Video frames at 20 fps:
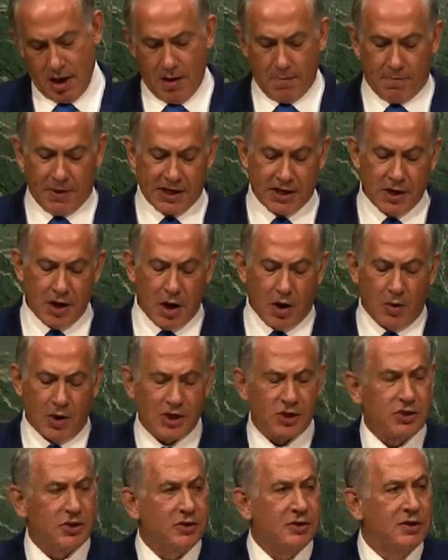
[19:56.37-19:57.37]
But no one
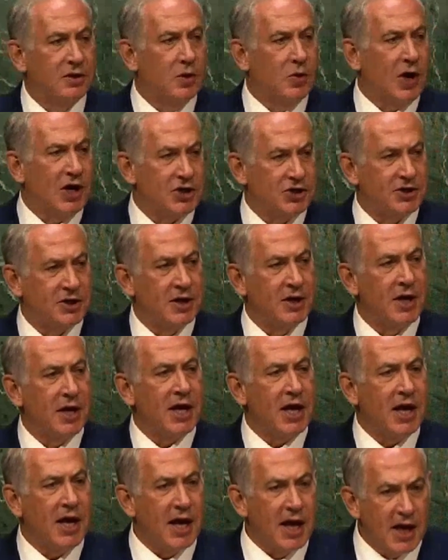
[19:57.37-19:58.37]
should question
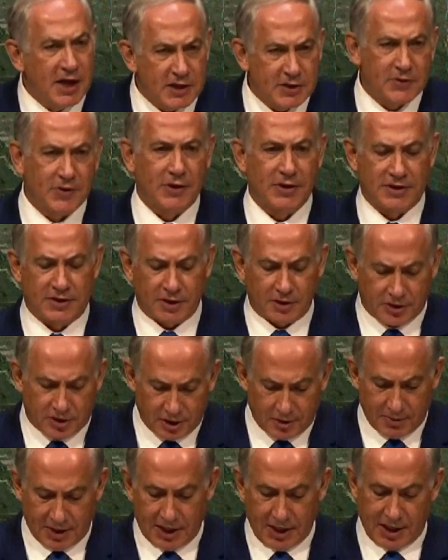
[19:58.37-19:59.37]
Israel's
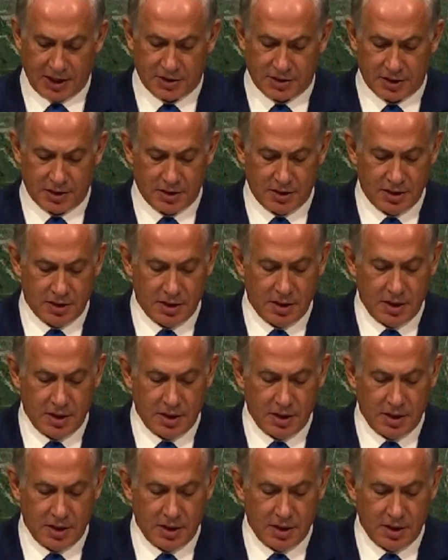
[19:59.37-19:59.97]
determination